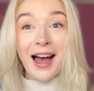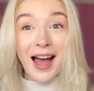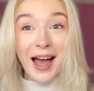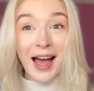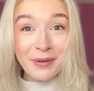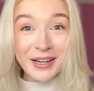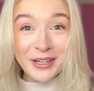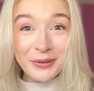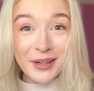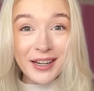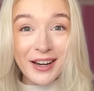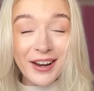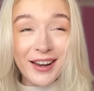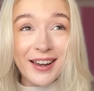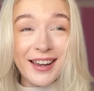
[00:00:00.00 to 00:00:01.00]
Happy New
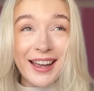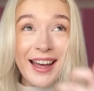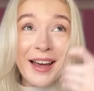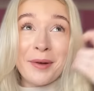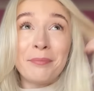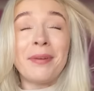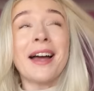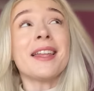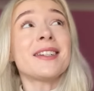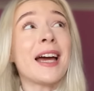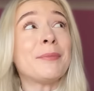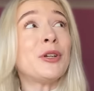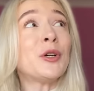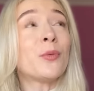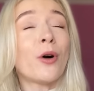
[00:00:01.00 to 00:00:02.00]
Year. By the
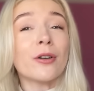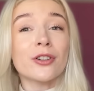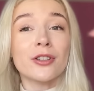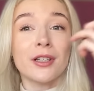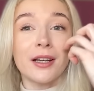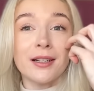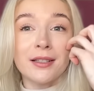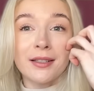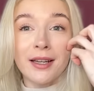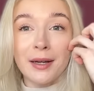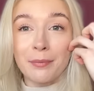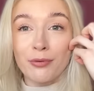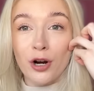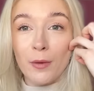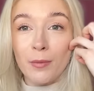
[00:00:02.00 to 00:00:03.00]
time you watch this,
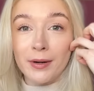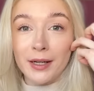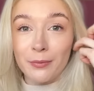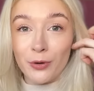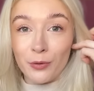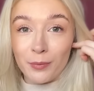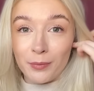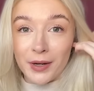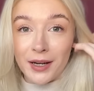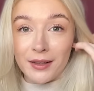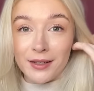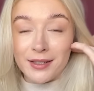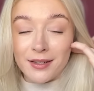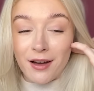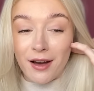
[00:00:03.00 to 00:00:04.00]
it probably won't be
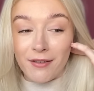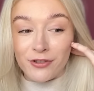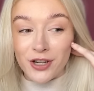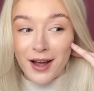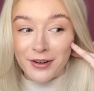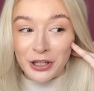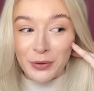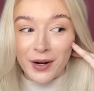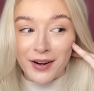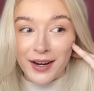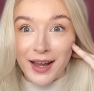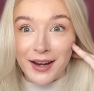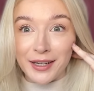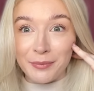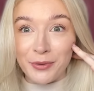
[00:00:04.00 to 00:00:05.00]
the start of January
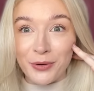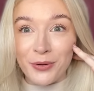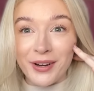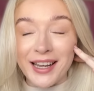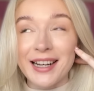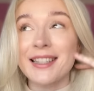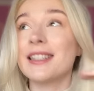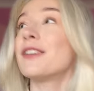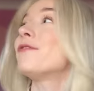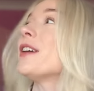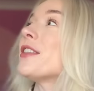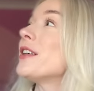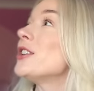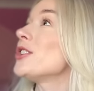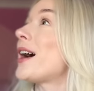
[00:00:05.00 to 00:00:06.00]
anymore. It is the
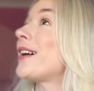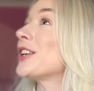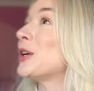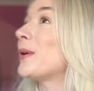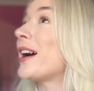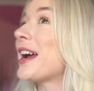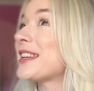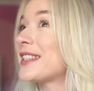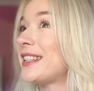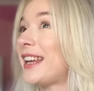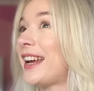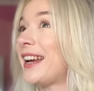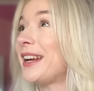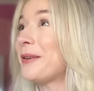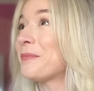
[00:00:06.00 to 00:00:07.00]
5th of January
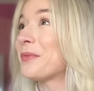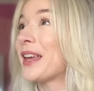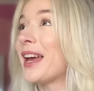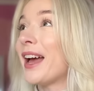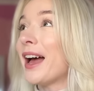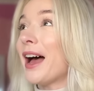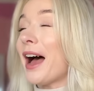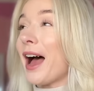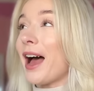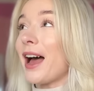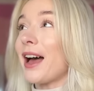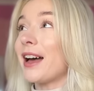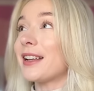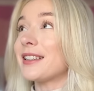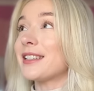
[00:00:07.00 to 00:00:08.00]
today
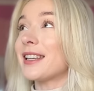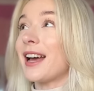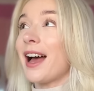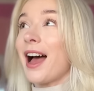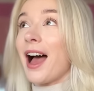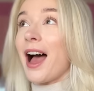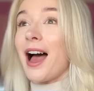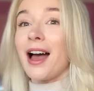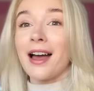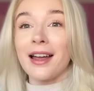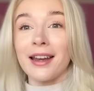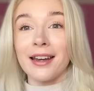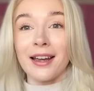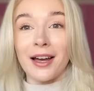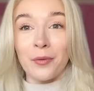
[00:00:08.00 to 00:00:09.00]
and
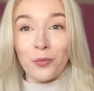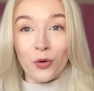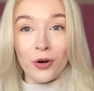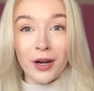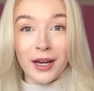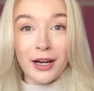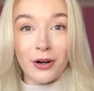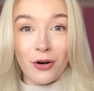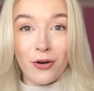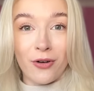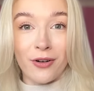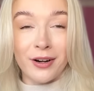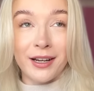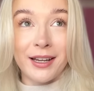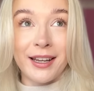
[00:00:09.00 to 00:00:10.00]
I am working
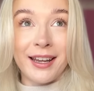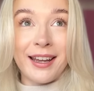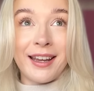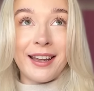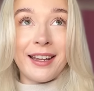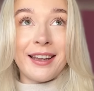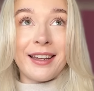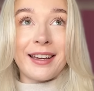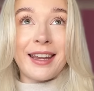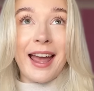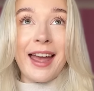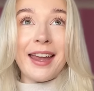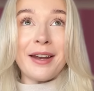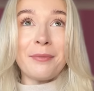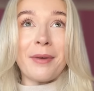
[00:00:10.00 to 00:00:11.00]
on
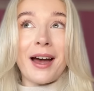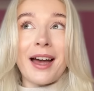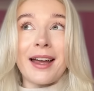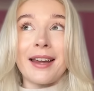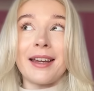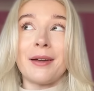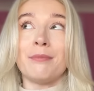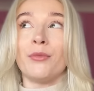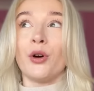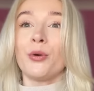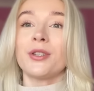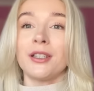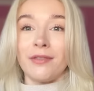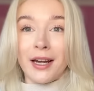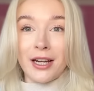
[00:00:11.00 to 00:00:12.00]
getting my
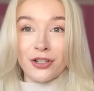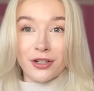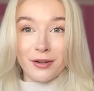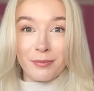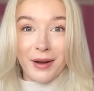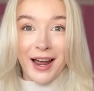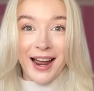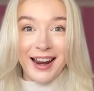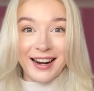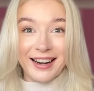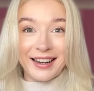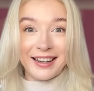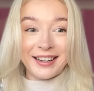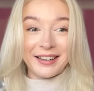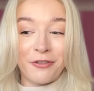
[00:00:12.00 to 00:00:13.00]
motivation
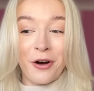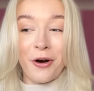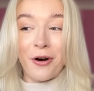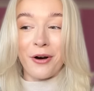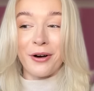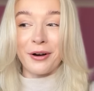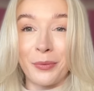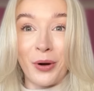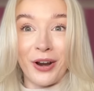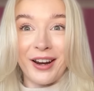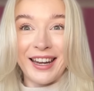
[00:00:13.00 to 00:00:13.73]
back for work.